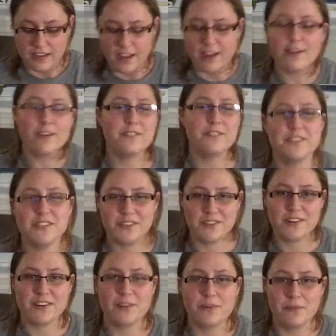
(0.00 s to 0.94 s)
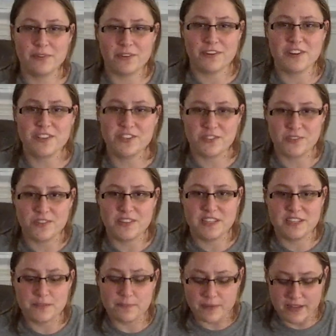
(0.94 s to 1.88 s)
And obviously you're not going to want to rush through
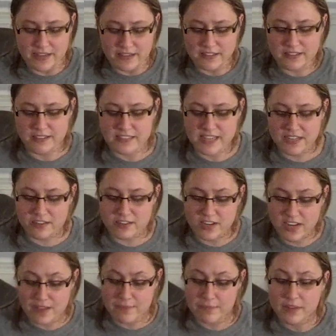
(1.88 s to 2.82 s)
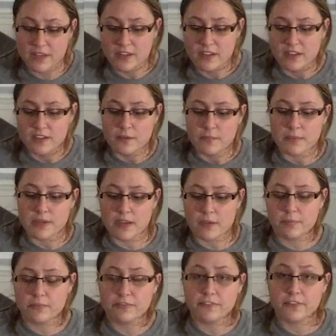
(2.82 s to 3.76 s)
these, but take your time. Pick
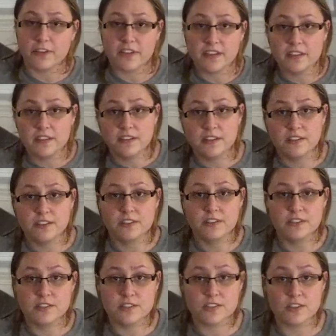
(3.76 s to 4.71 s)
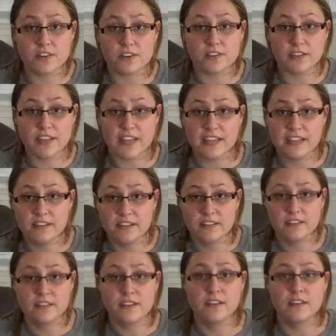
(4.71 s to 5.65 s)
up a foot, circle it.
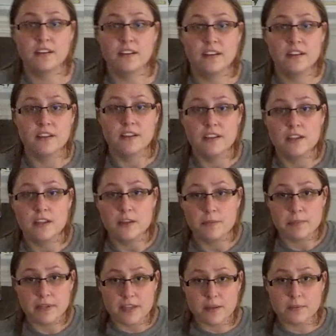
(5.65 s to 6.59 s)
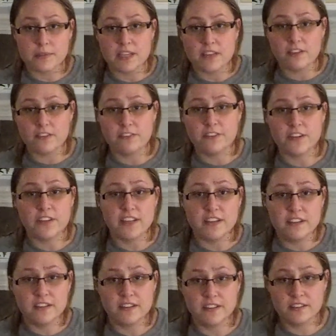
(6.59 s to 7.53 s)
Pick up the other foot,
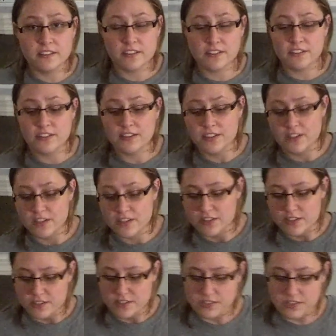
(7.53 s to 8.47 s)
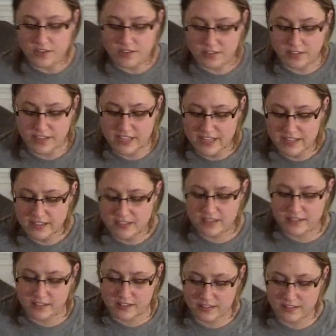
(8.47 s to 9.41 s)
circle it,
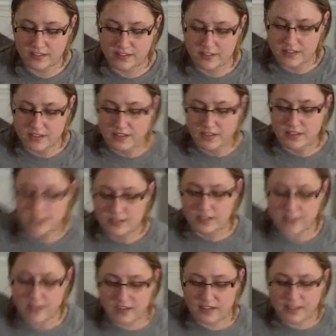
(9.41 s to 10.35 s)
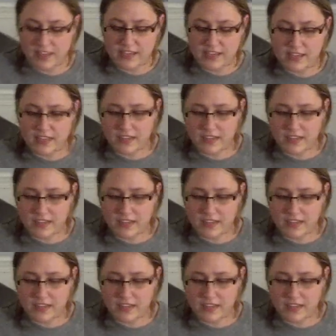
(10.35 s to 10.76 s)
and kind of like